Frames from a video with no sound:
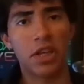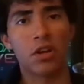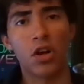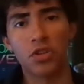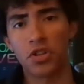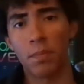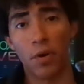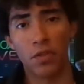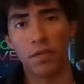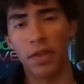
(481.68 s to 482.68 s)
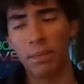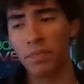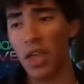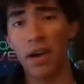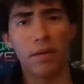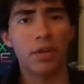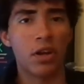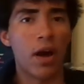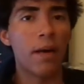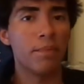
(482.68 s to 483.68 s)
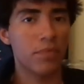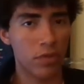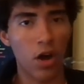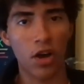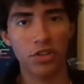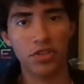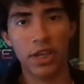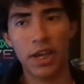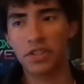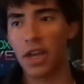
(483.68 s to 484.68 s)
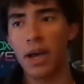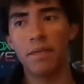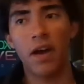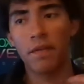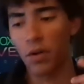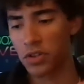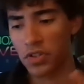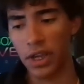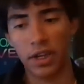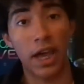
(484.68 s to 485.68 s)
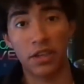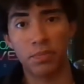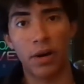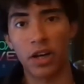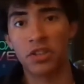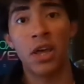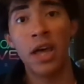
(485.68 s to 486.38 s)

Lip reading: knowledge on both of them. I'm honestly, guys, I've always liked Xbox.